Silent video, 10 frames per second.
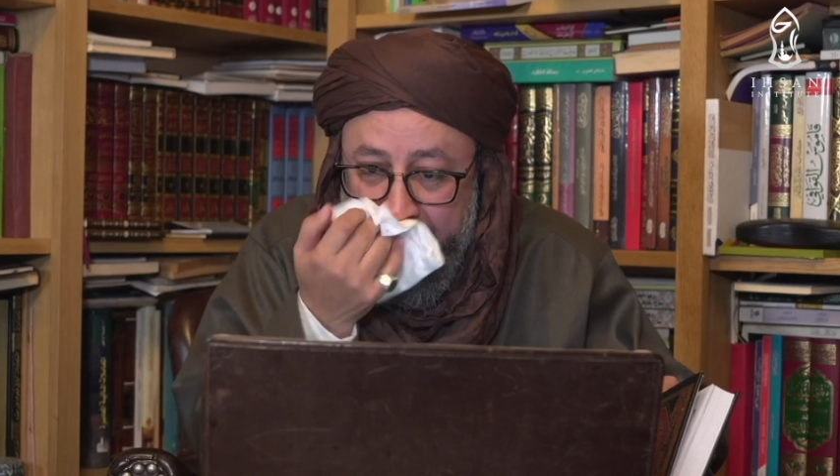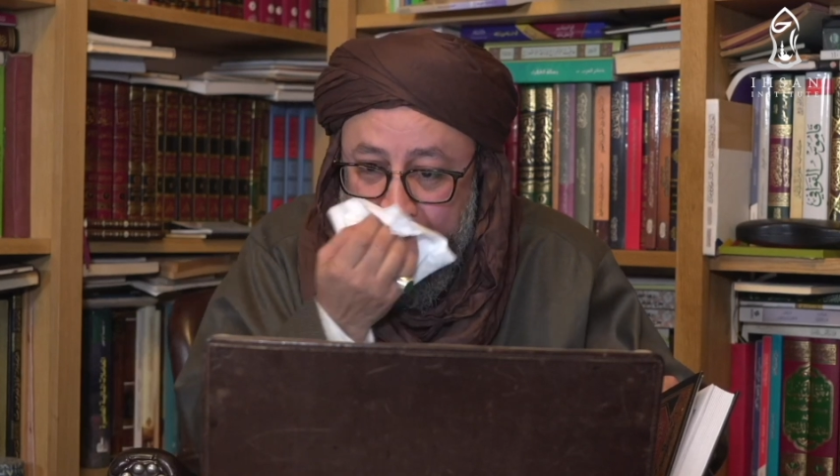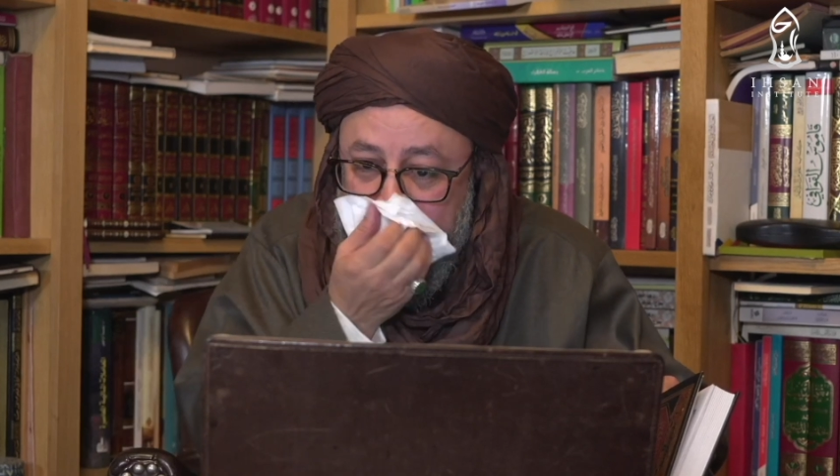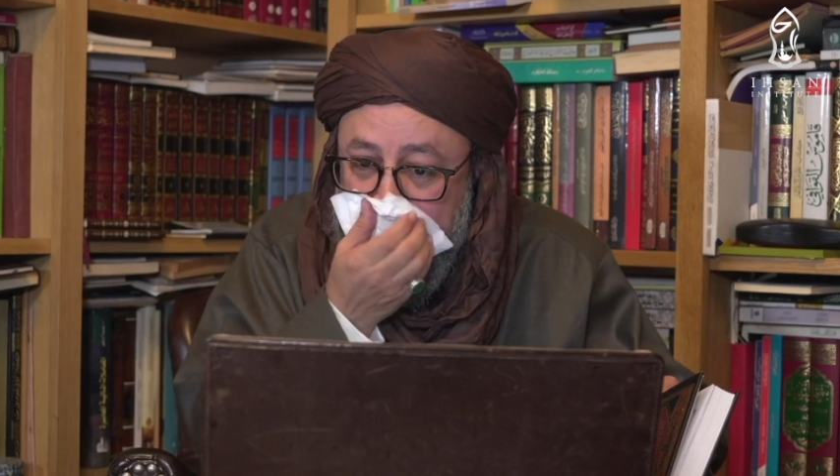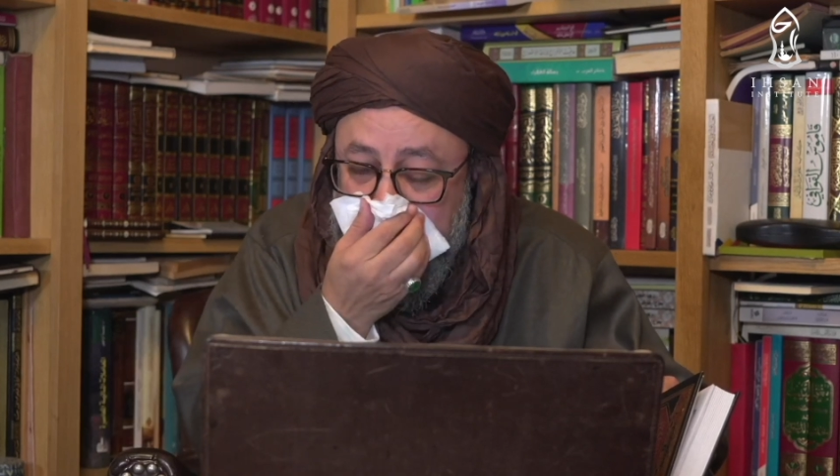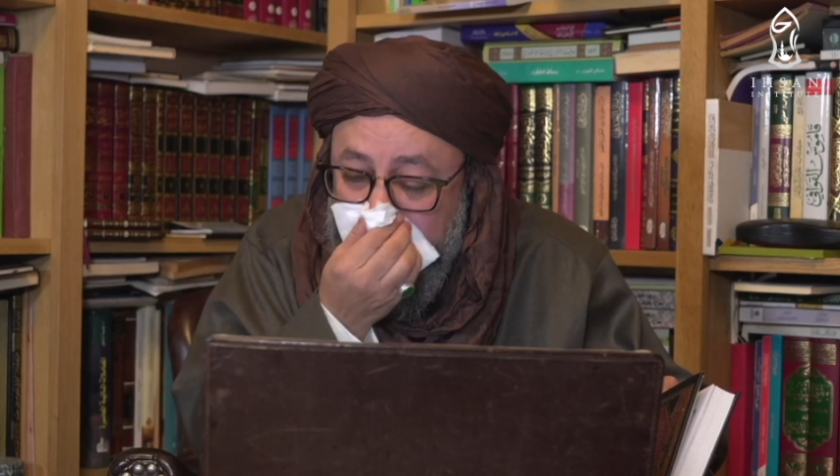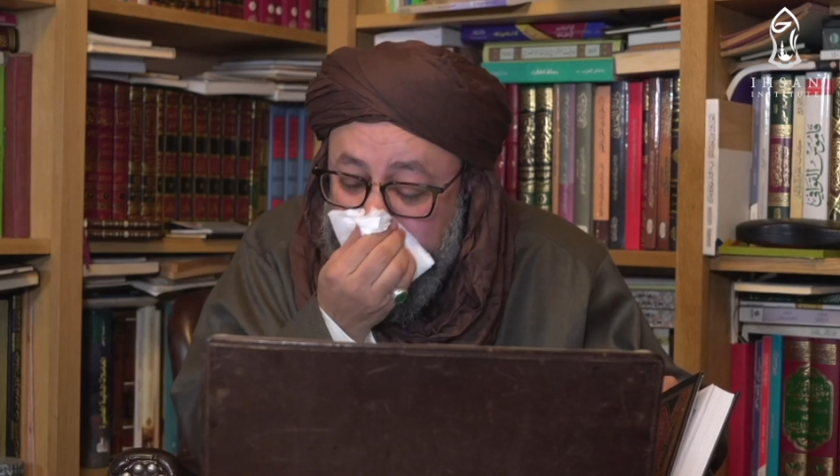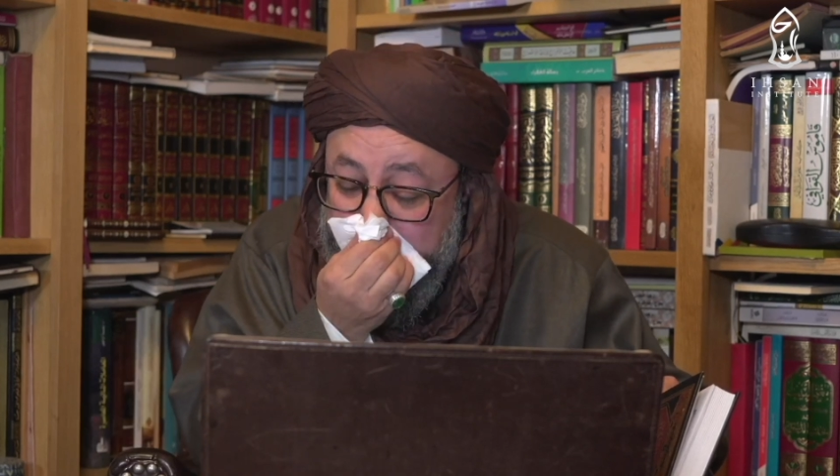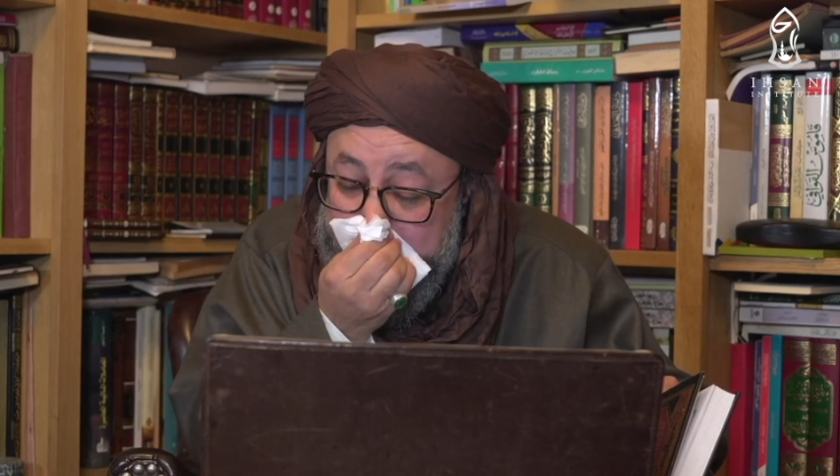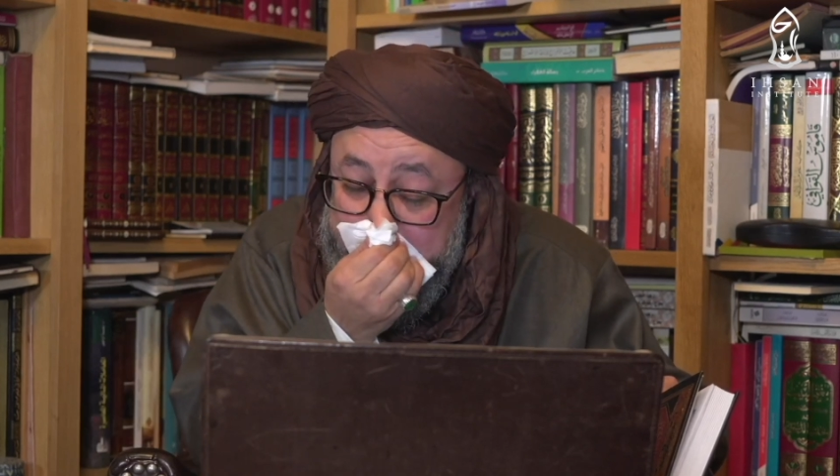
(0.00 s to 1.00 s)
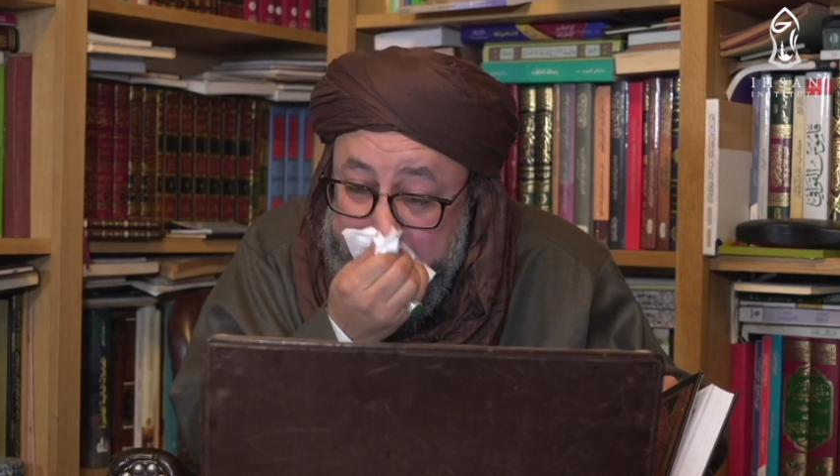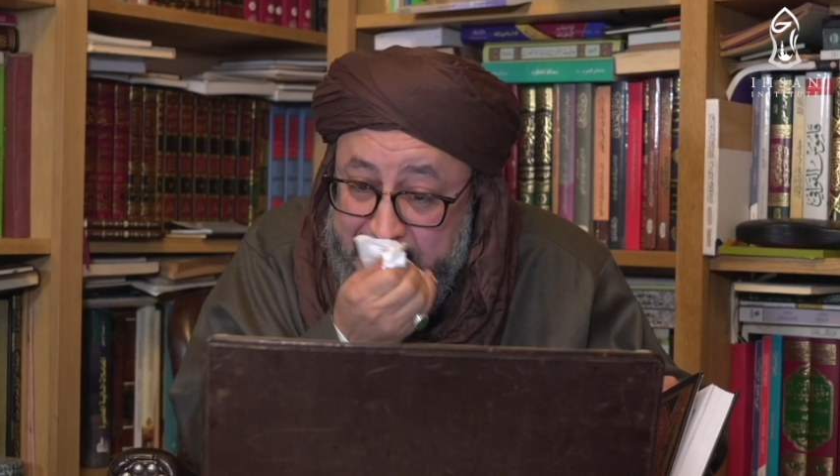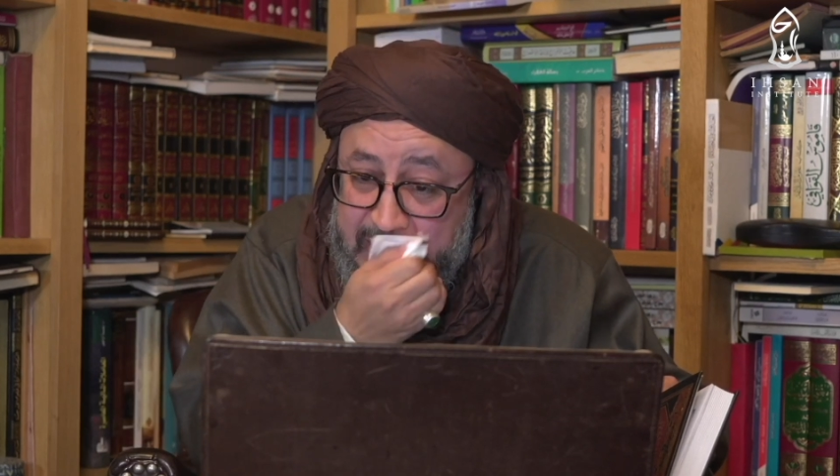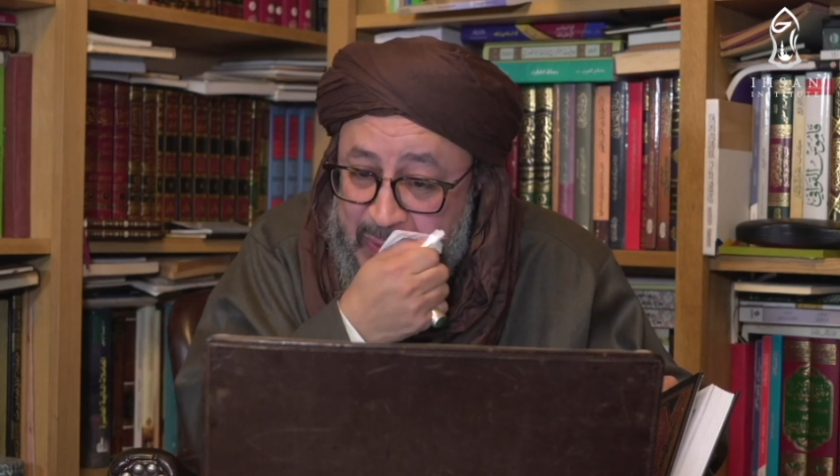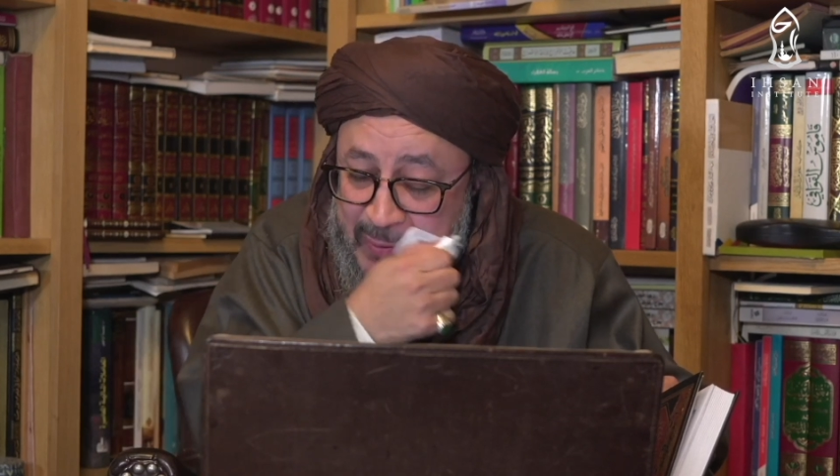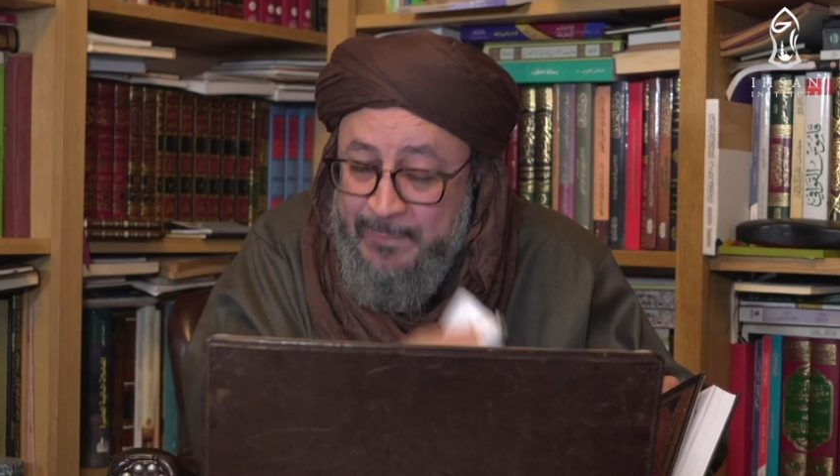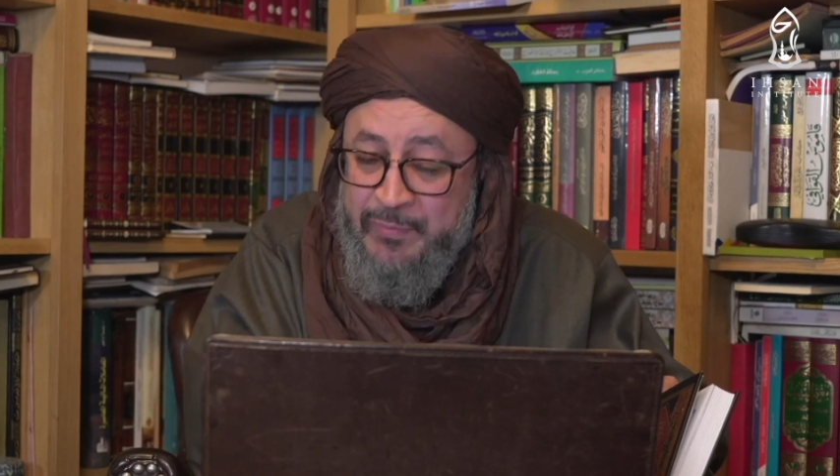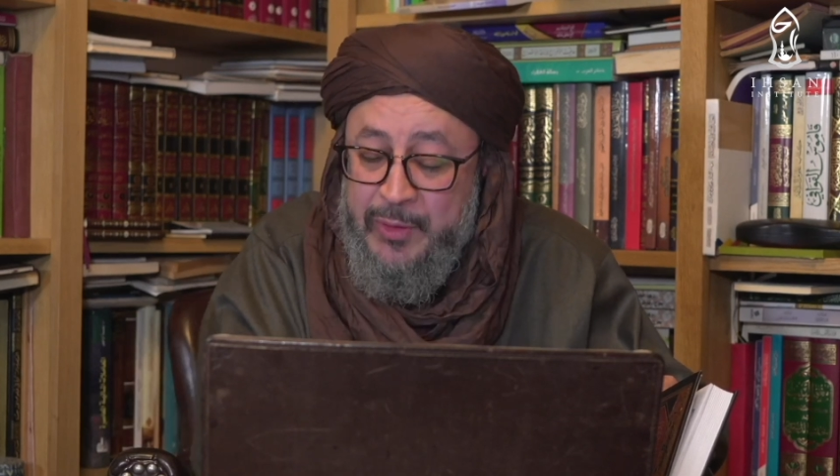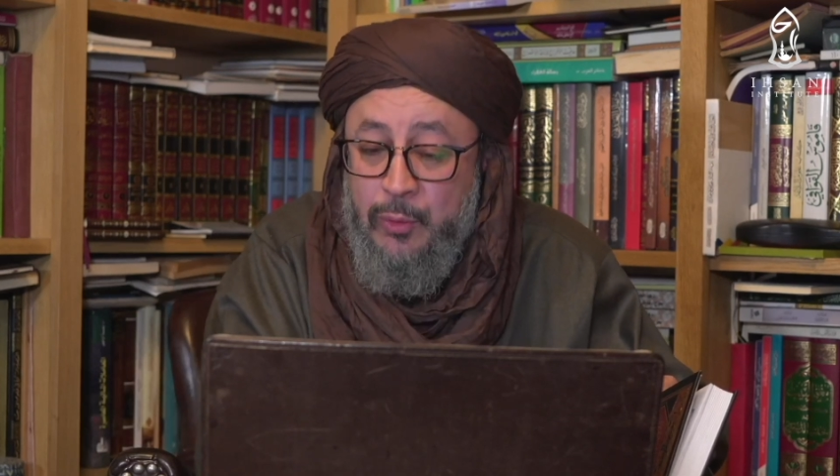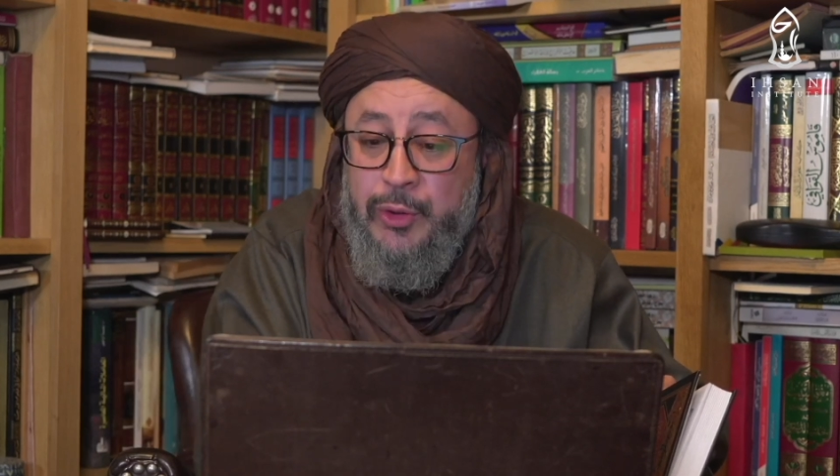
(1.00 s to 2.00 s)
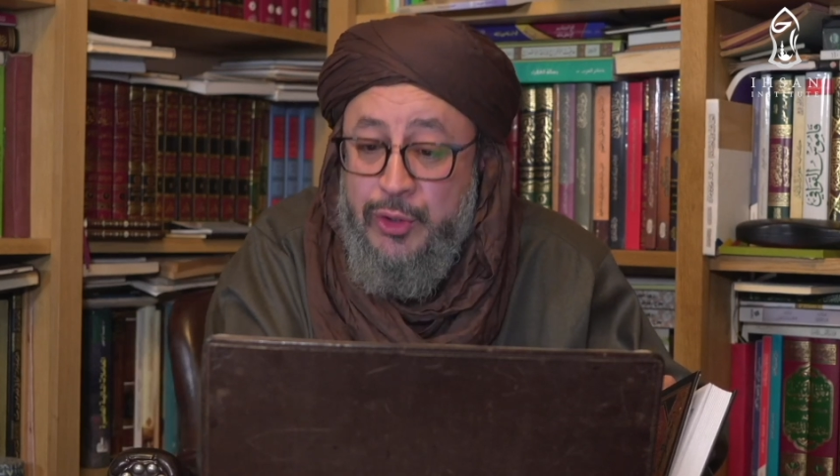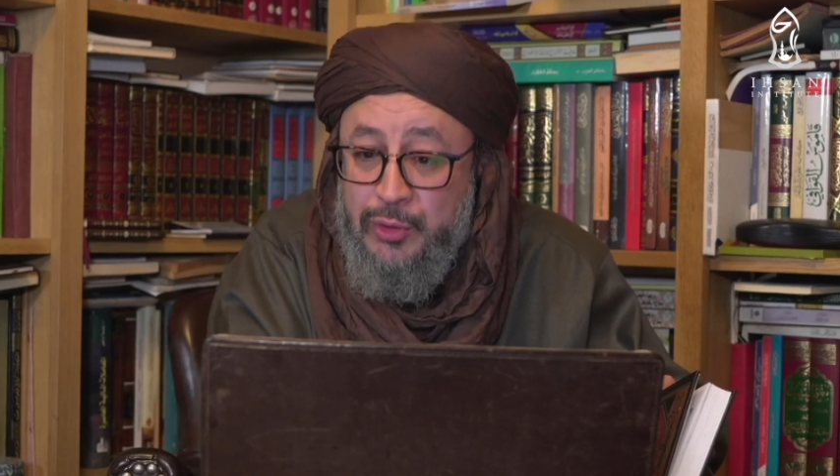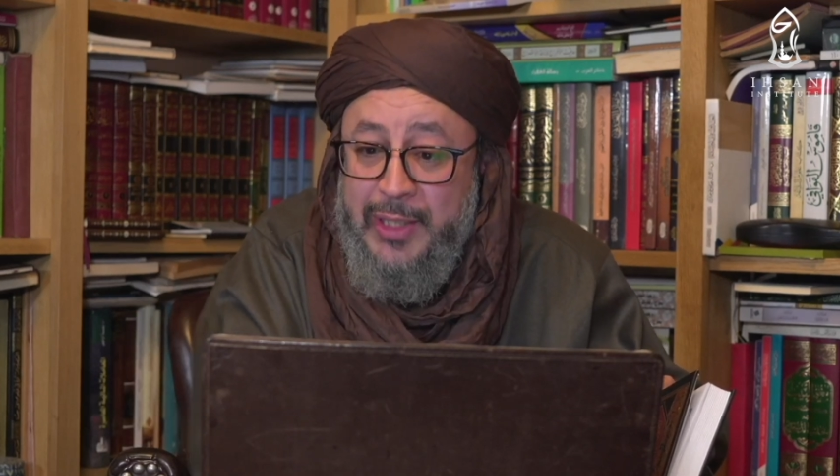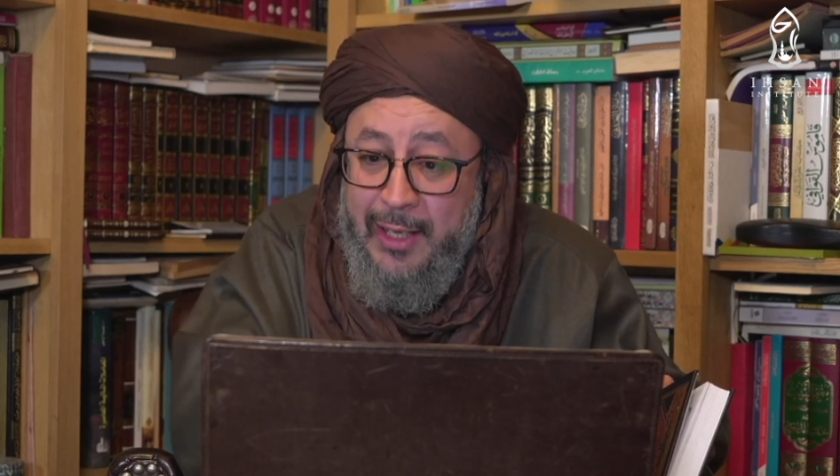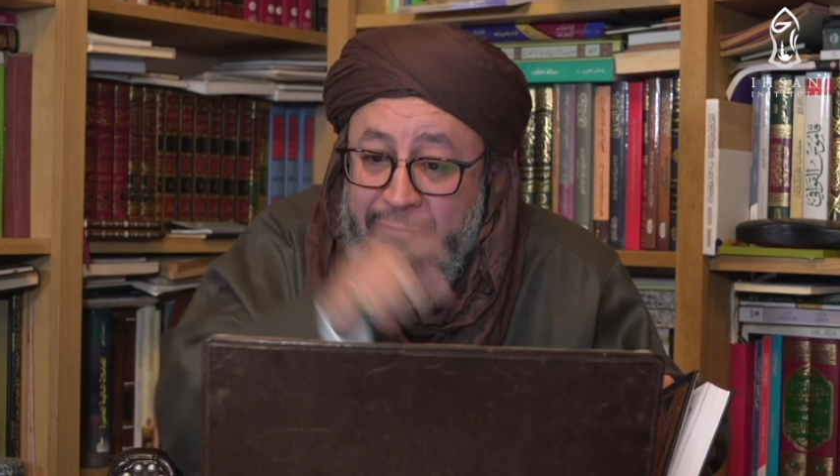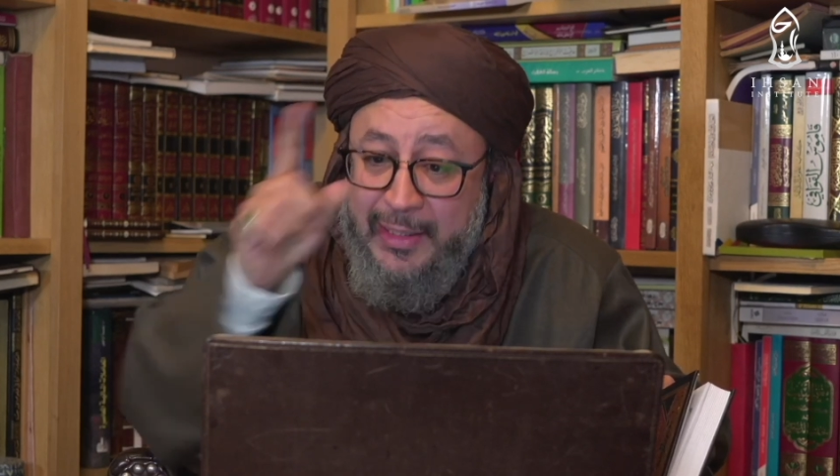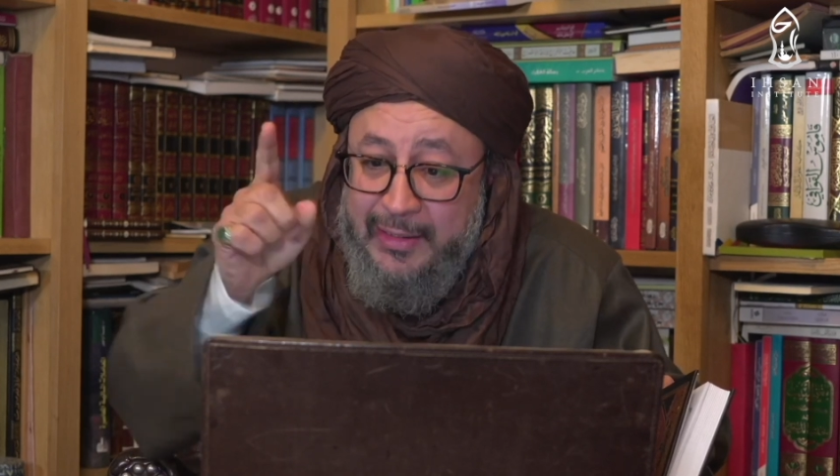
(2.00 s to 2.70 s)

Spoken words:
You need to have at least, or you should have